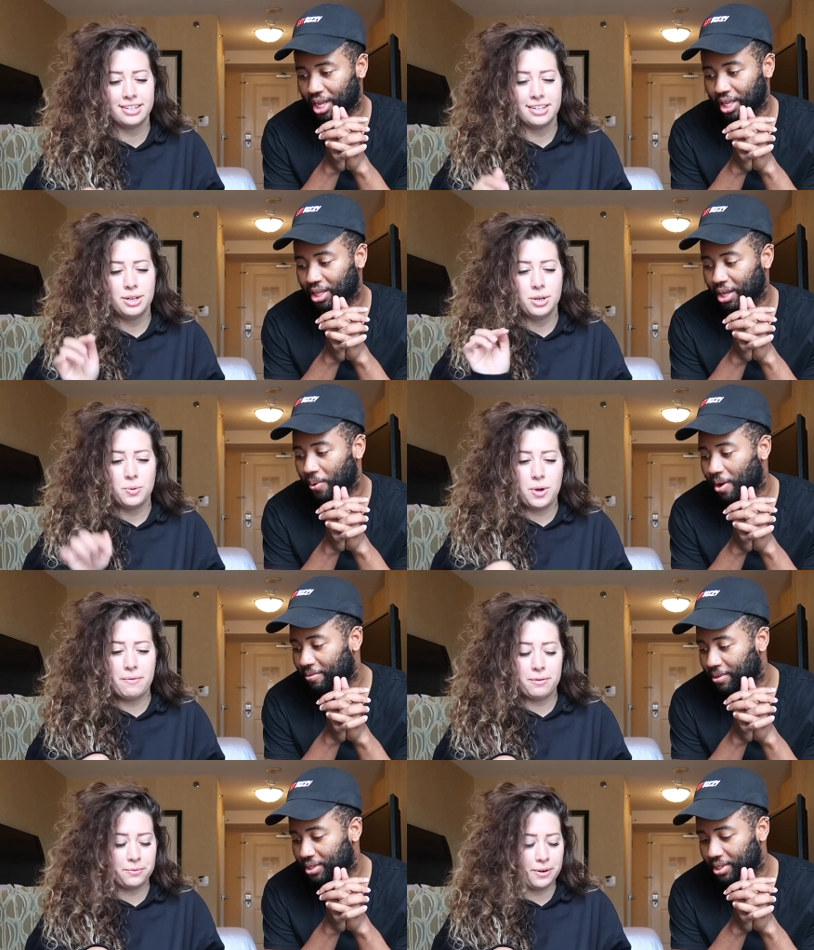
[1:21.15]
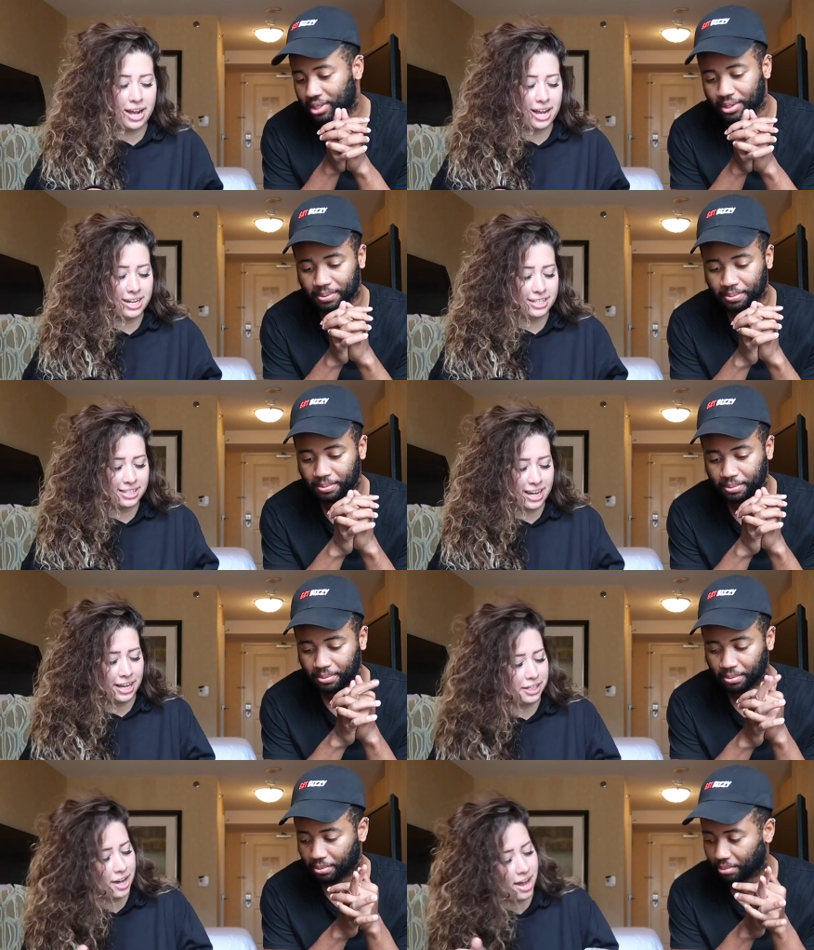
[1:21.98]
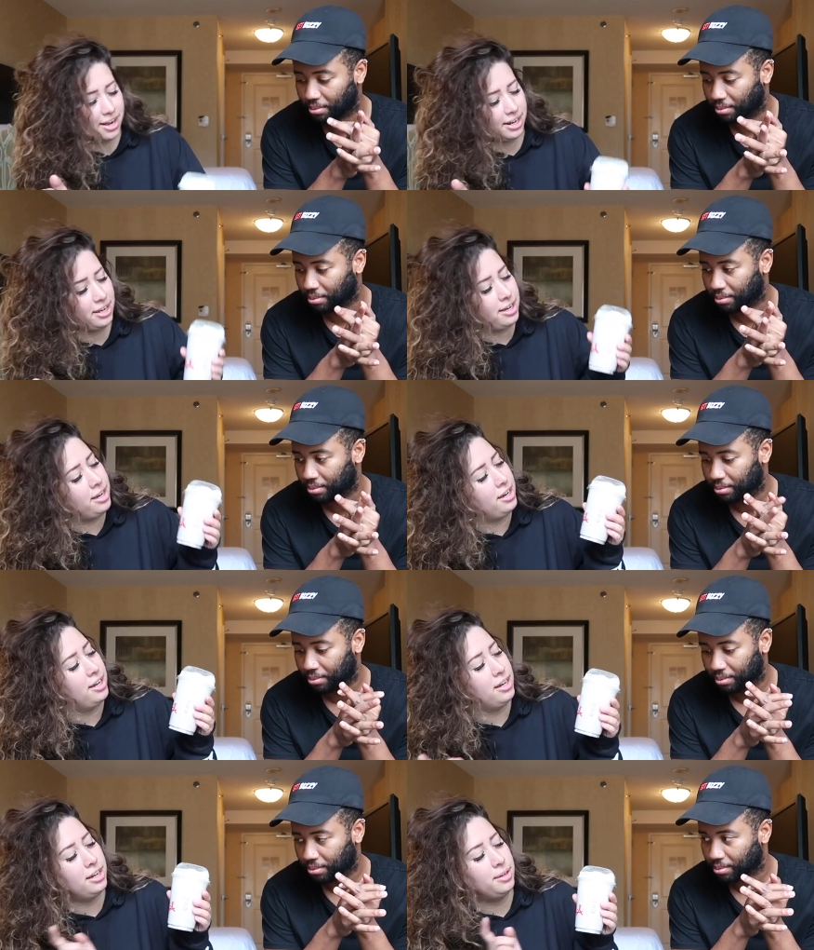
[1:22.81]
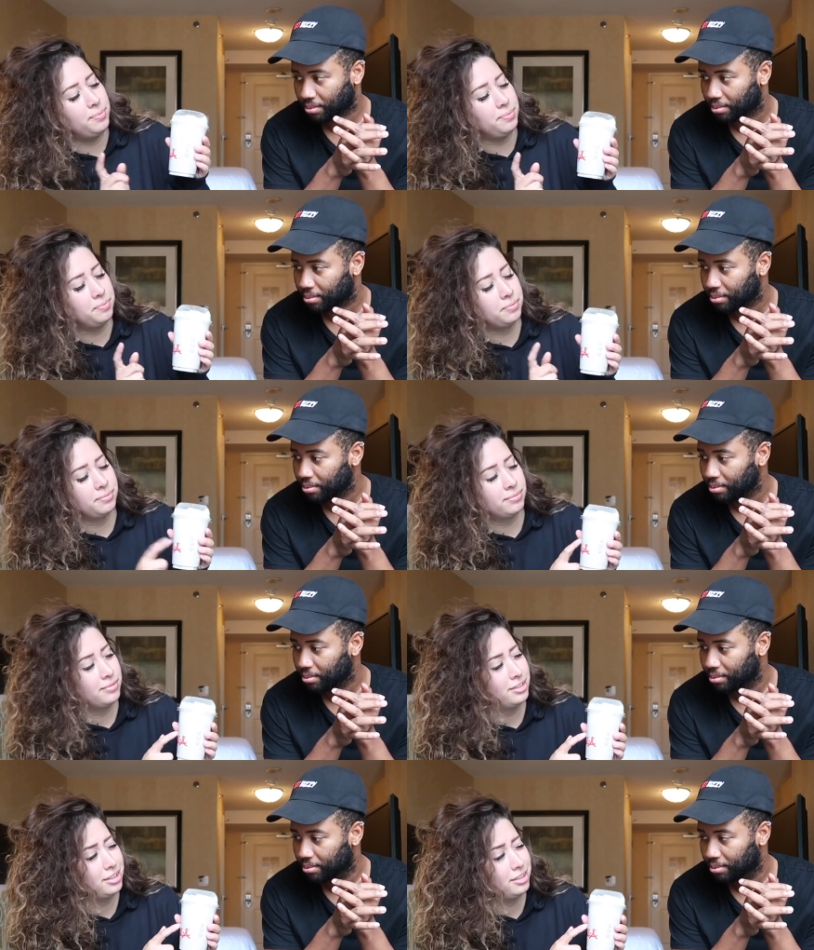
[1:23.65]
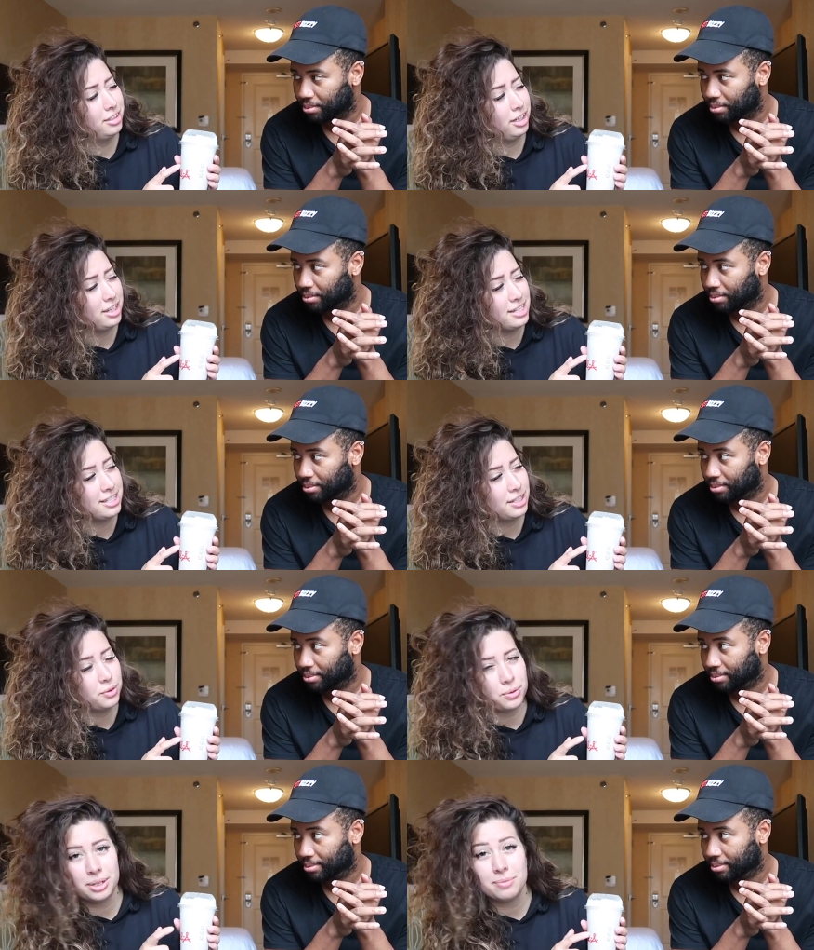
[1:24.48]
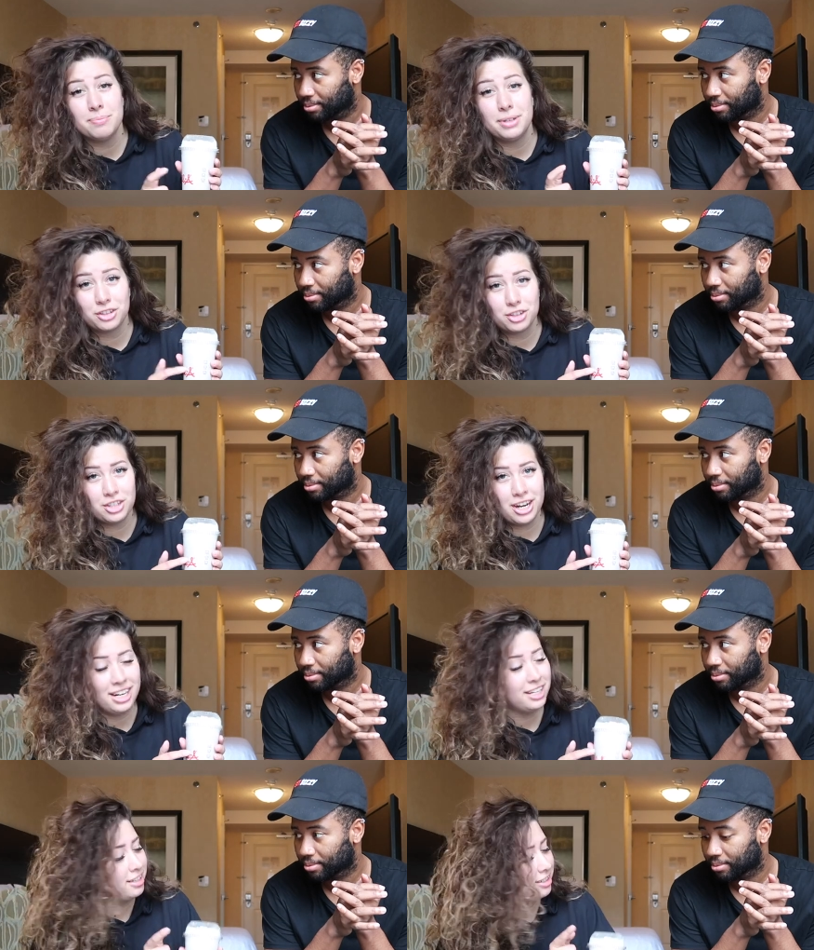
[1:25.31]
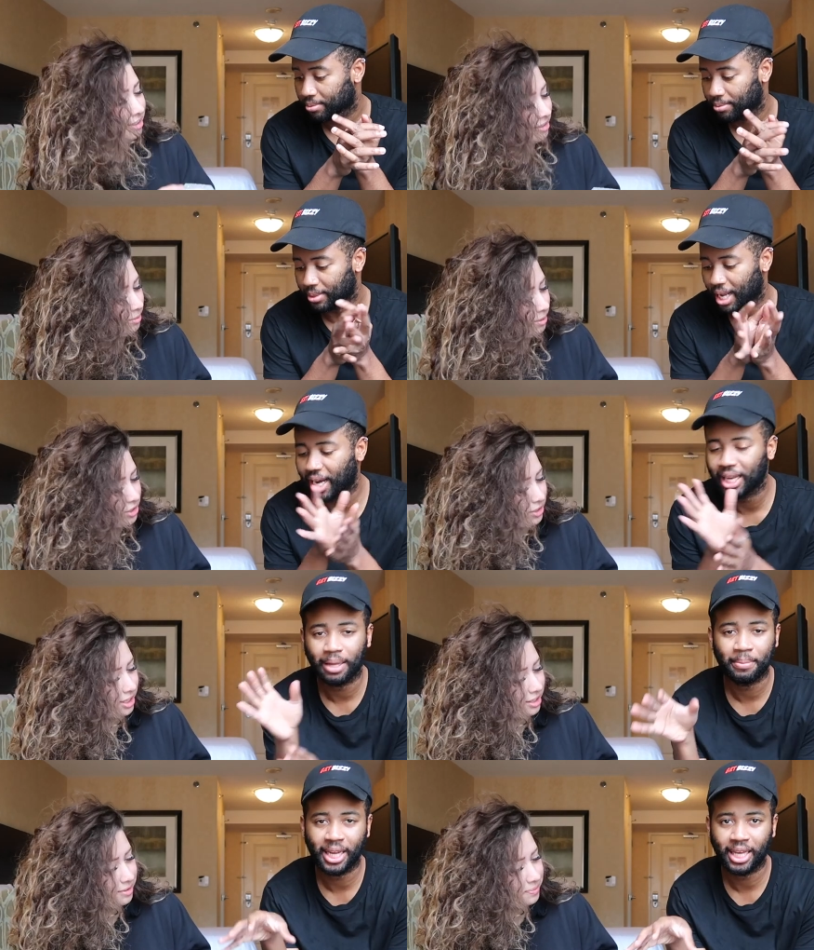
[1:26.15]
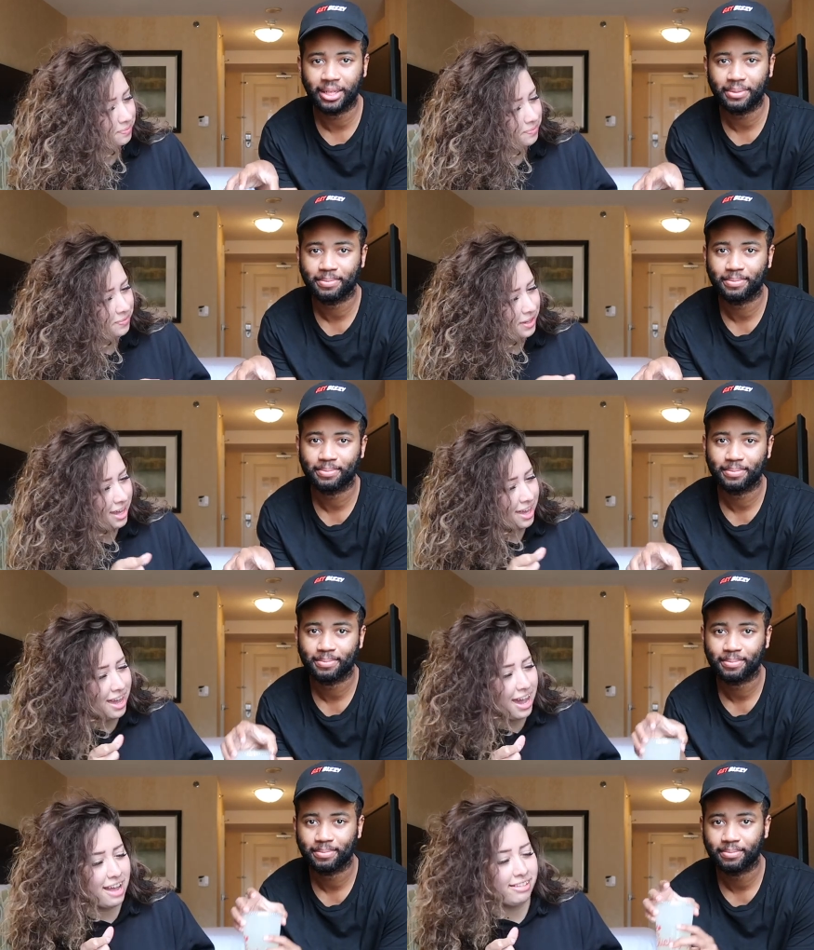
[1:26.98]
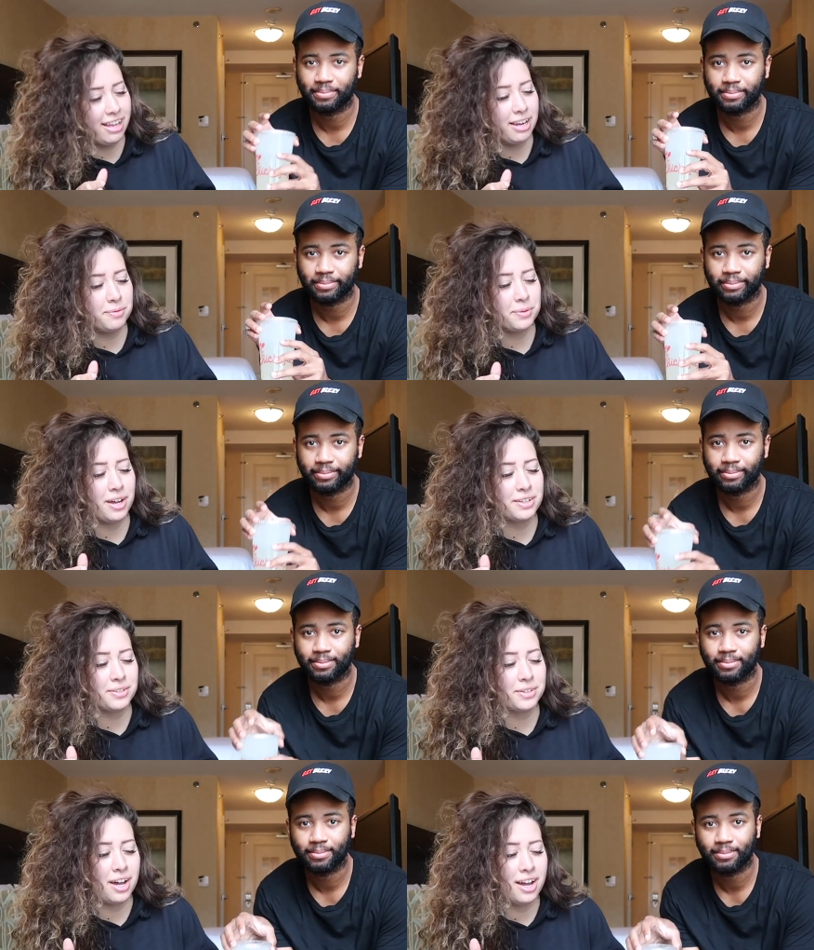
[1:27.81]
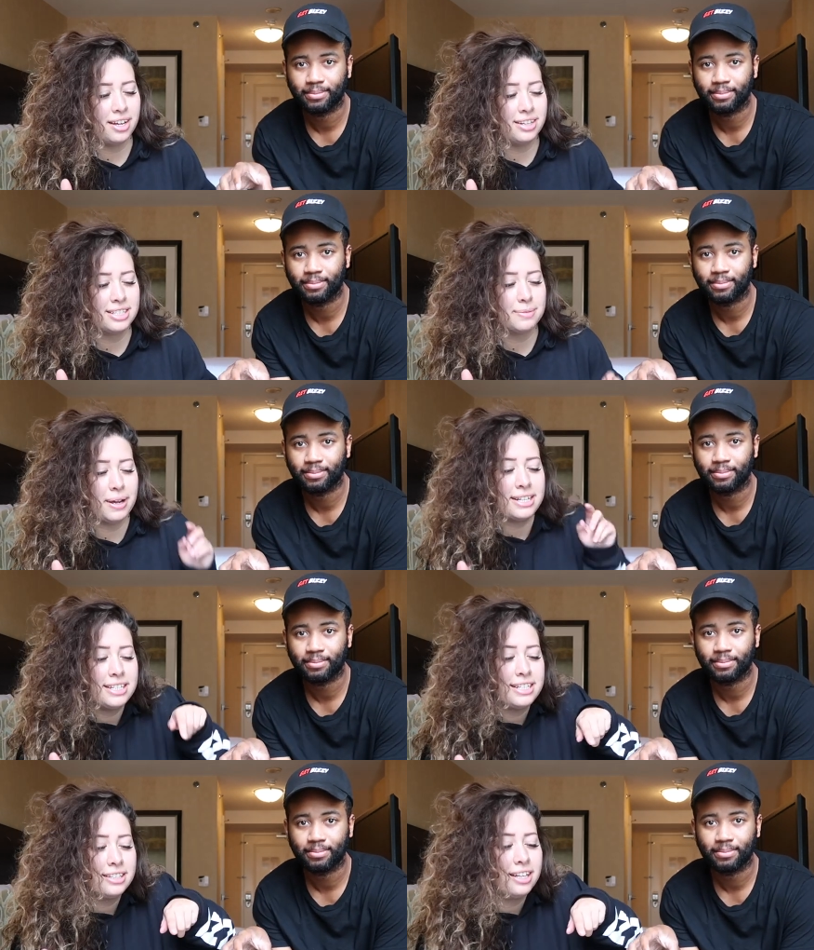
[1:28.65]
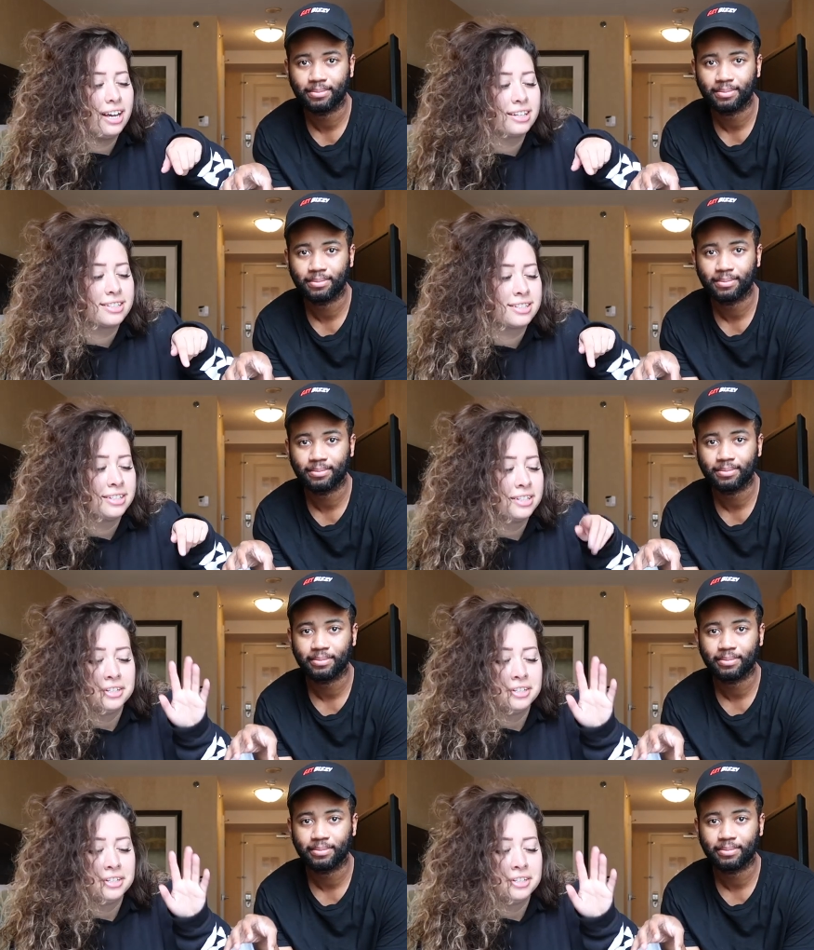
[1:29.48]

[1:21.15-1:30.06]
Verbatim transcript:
Speaker 1: They look like waffle. waffle fries. I got um, cookies and cream milkshake. What I got lemonade. And then we also got a spicy deluxe